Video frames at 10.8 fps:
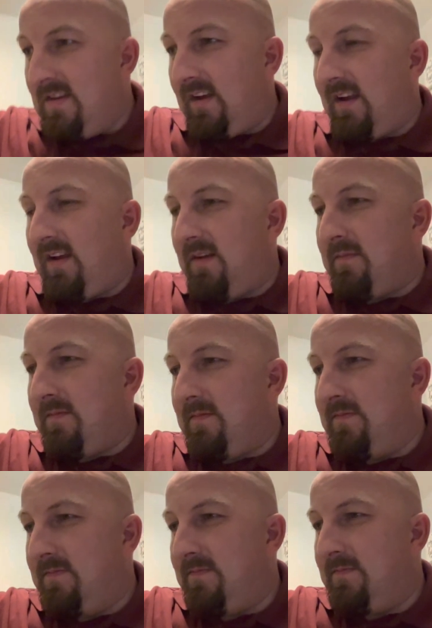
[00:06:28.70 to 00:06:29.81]
Um,
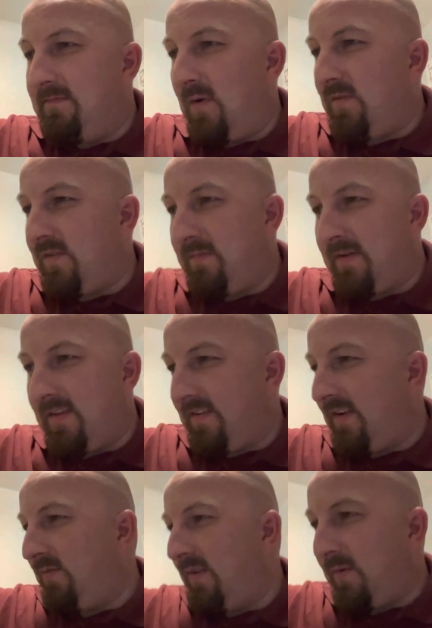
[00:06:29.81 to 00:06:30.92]
most of the places
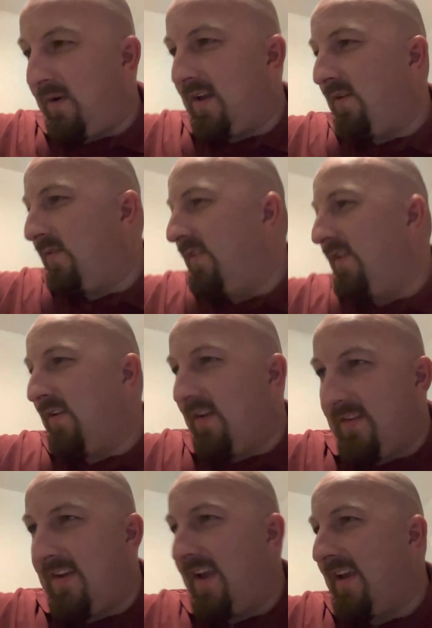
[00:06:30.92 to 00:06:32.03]
I really want to go still are
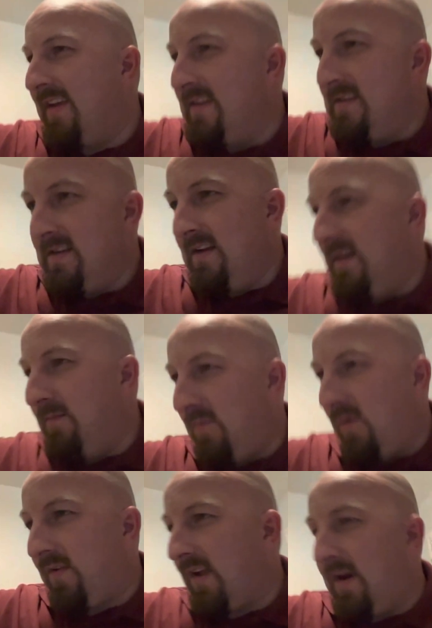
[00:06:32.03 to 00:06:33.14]
going to take
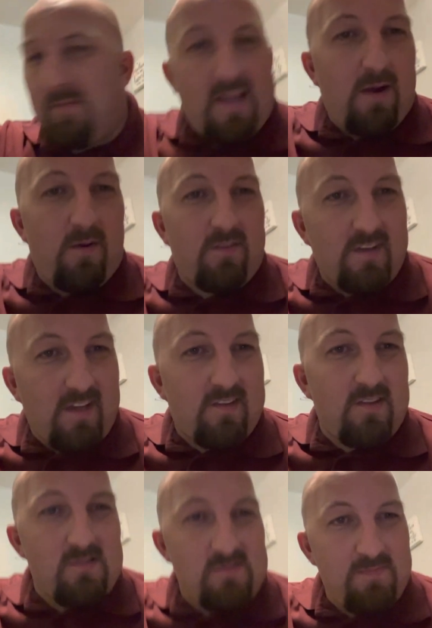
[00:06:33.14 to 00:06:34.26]
more than a couple hours to get
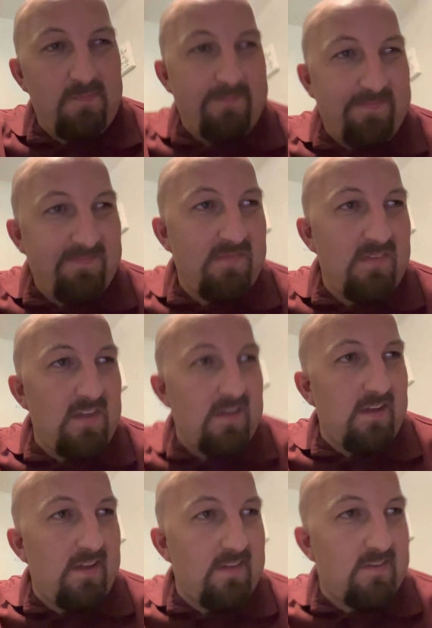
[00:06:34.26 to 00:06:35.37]
to
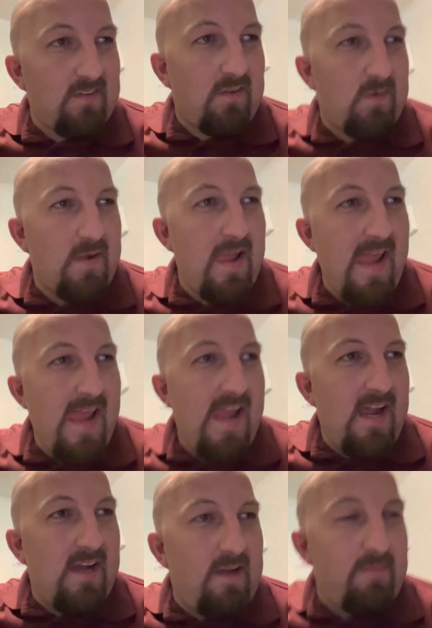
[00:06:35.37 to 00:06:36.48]
so
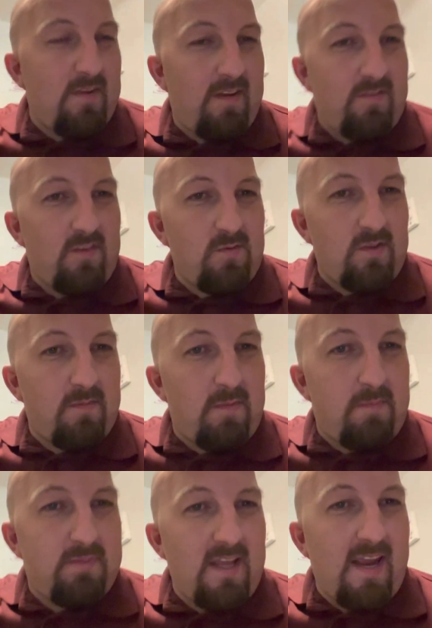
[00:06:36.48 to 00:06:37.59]
I'm gonna have to do a little bit
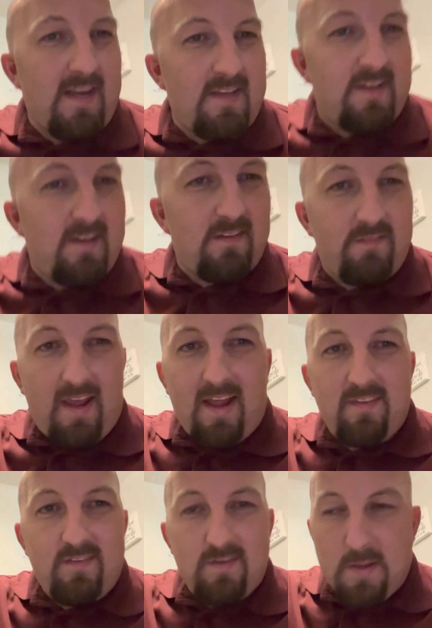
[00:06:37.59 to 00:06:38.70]
of planning in
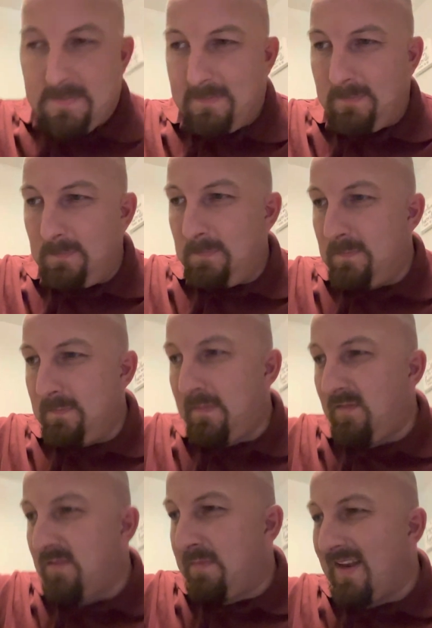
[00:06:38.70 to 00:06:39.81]
advance.
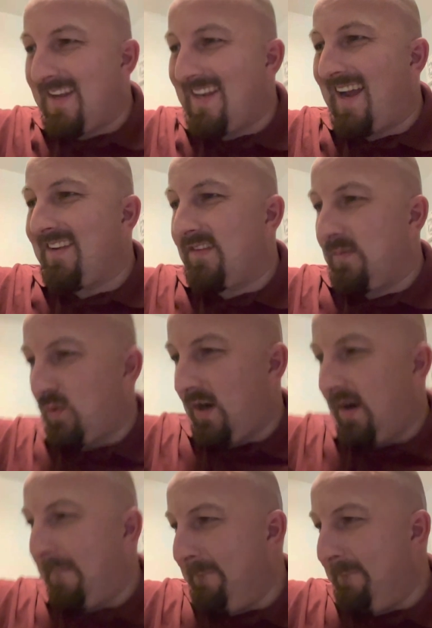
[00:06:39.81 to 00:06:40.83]
Maybe spend the night somewhere.